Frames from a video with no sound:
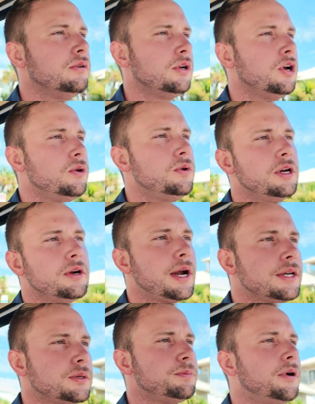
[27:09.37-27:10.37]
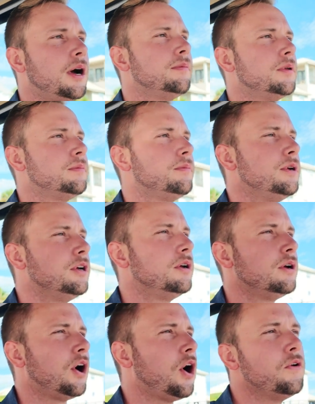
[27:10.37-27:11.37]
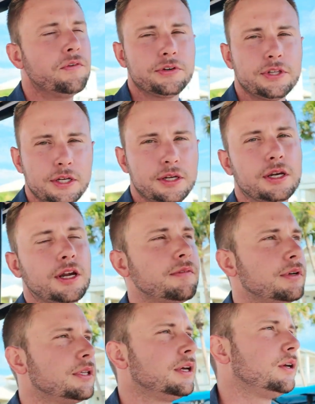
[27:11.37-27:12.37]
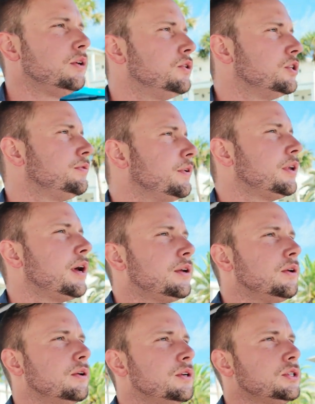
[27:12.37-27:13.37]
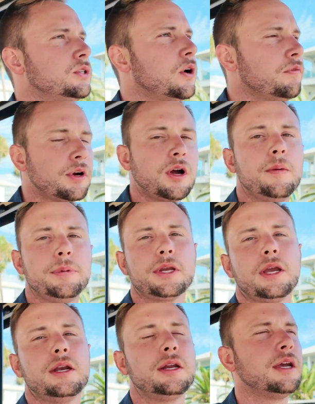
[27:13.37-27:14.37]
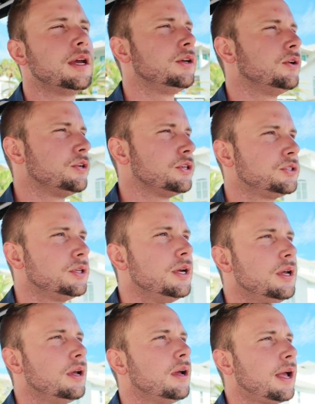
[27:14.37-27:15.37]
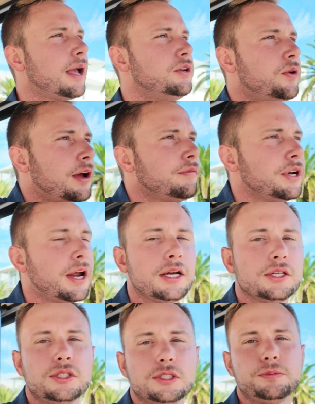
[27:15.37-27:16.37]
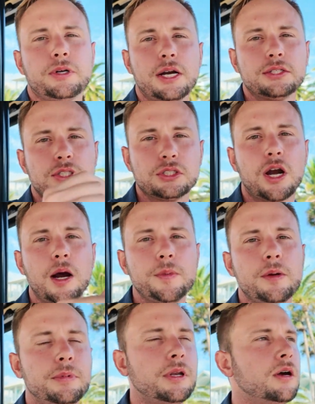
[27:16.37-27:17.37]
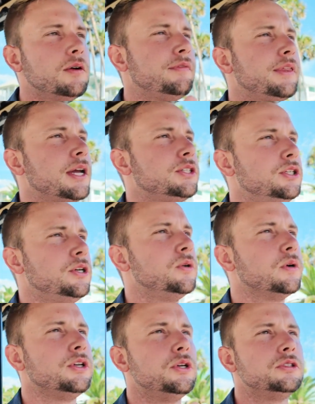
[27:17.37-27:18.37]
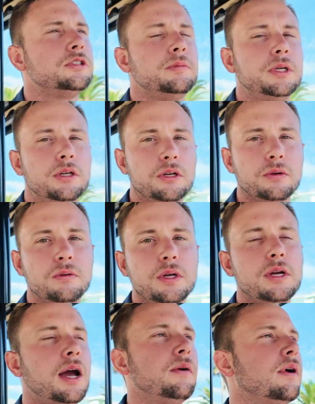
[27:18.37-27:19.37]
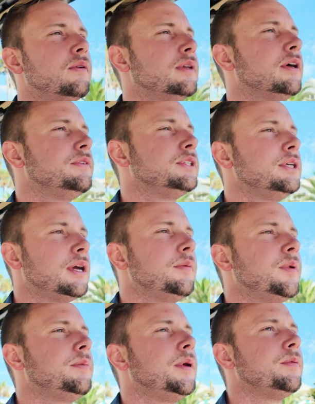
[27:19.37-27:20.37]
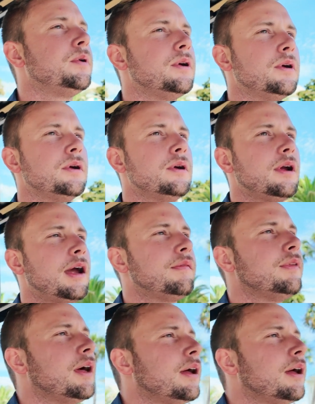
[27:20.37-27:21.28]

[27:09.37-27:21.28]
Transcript: who here has a problem overthinking everything? You just feel like you're just overcomplicating it. You have analysis paralysis. Comment below if that's you or used to be you. I would love to see how many people here have that.